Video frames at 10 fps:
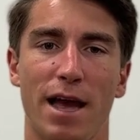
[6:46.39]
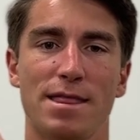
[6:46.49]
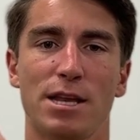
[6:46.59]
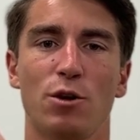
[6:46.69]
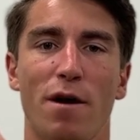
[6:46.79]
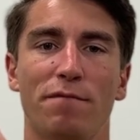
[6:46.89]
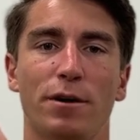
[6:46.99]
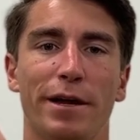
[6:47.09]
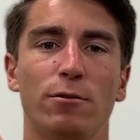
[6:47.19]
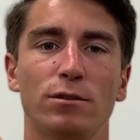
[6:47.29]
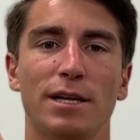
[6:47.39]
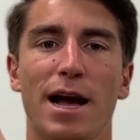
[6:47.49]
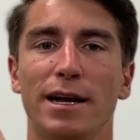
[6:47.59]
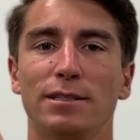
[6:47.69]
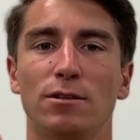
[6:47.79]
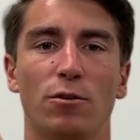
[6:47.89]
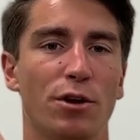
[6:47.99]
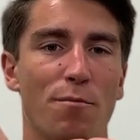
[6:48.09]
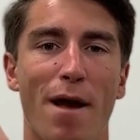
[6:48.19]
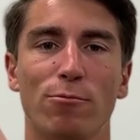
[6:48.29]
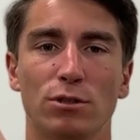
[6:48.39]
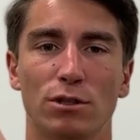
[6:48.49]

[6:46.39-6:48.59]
and then you have your hillsides or your mountain